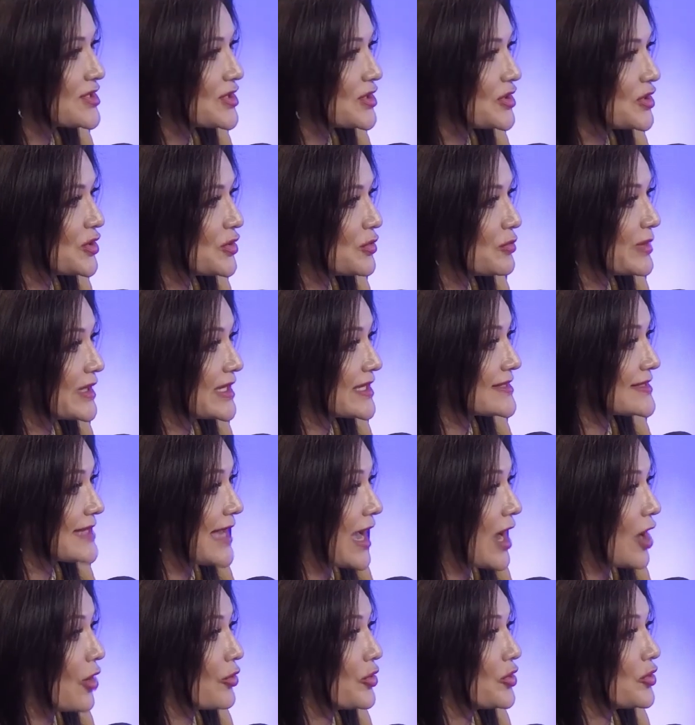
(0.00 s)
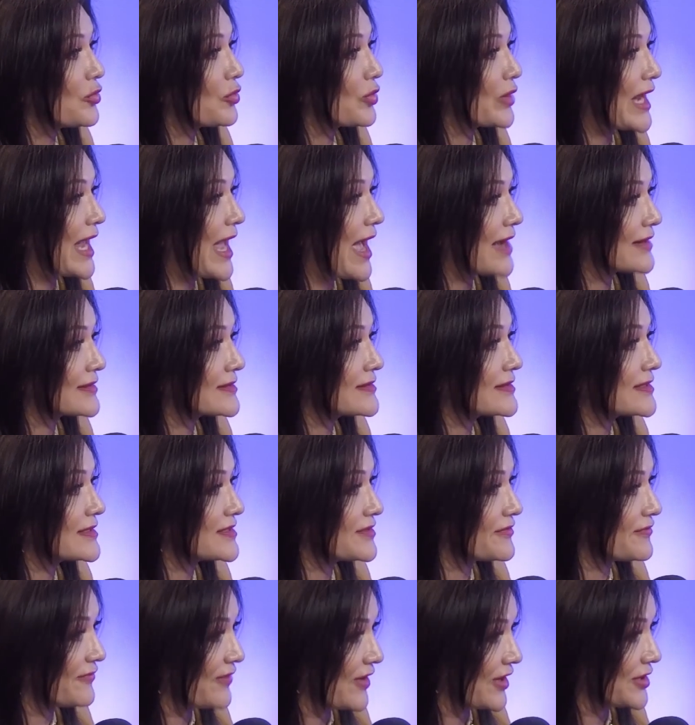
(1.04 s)
to you, but it's how you react that
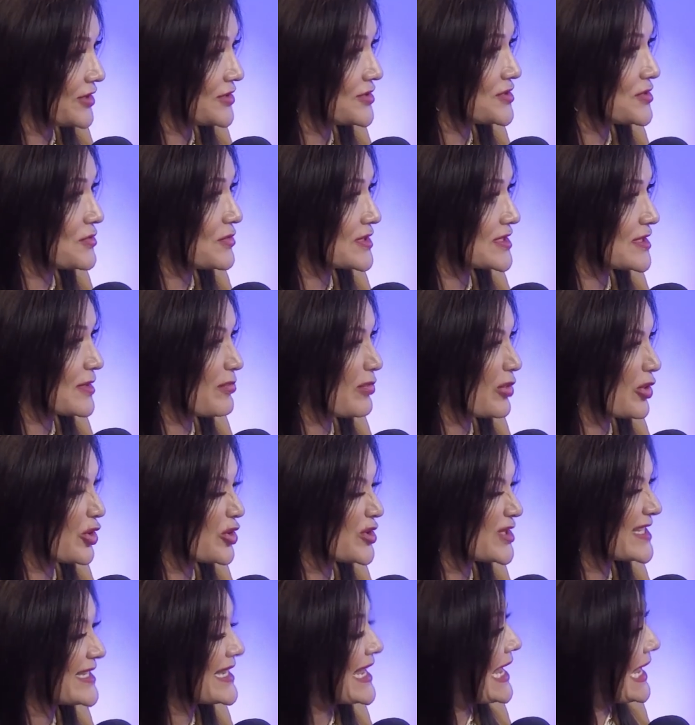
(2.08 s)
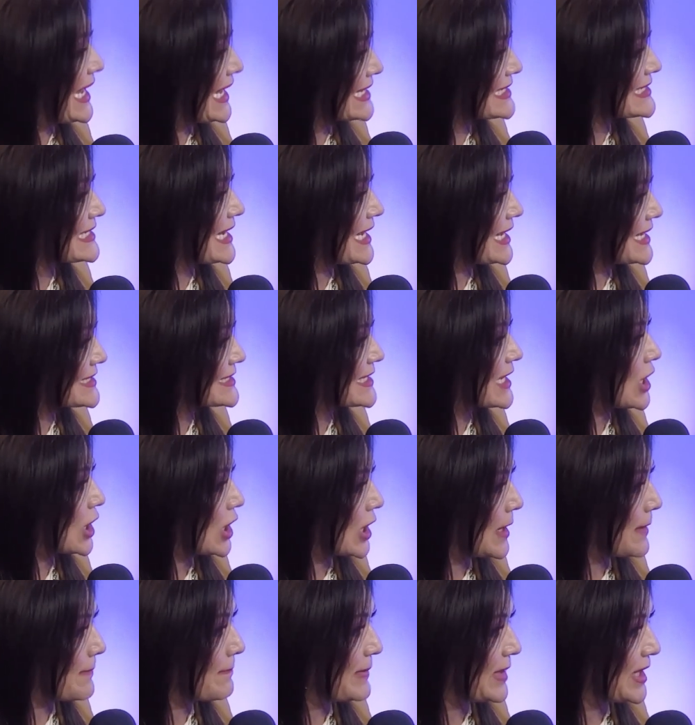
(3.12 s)
defines you as a person and as a
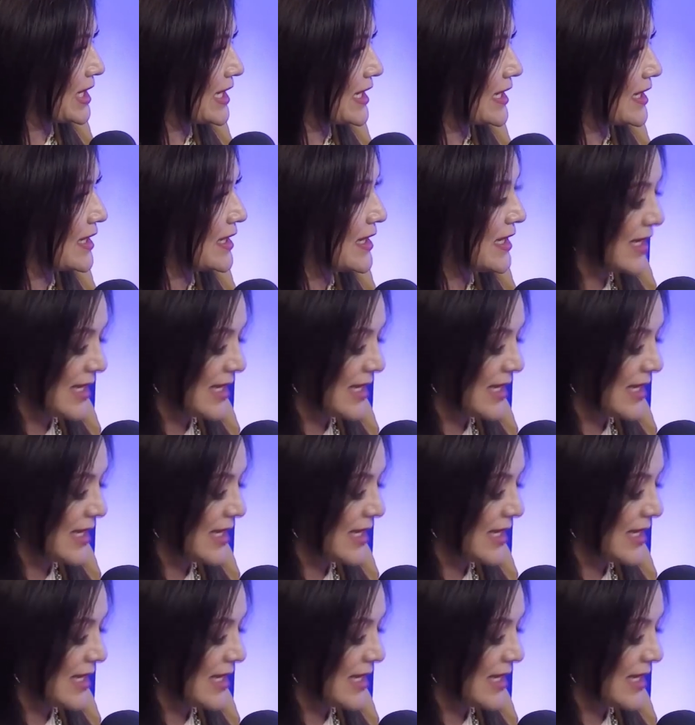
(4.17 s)
company.